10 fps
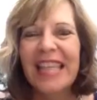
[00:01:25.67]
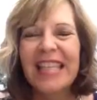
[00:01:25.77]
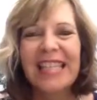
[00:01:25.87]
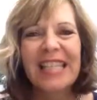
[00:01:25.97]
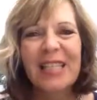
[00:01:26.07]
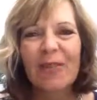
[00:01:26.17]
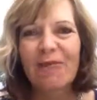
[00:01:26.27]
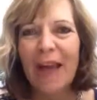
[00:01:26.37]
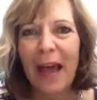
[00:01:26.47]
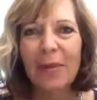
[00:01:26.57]
This is the
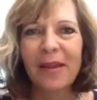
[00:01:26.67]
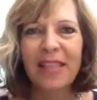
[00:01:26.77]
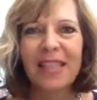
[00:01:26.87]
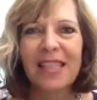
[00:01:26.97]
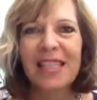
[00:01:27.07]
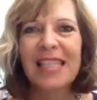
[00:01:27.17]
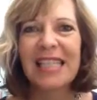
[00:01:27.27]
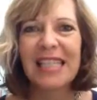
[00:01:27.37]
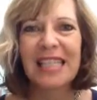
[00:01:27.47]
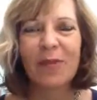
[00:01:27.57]
fabulous
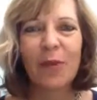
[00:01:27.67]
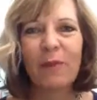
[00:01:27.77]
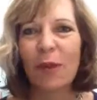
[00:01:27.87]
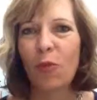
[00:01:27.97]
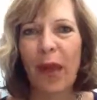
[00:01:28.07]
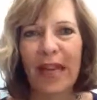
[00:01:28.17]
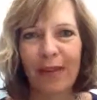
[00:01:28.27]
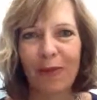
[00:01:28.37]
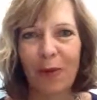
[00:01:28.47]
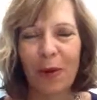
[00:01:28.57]
season we've been
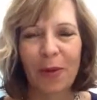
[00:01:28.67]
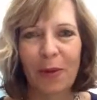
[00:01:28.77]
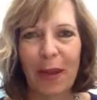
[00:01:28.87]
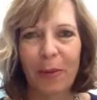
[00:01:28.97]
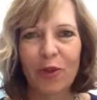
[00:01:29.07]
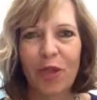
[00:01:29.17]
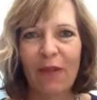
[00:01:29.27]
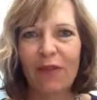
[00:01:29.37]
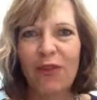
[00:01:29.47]
waiting for with Pampered Chef.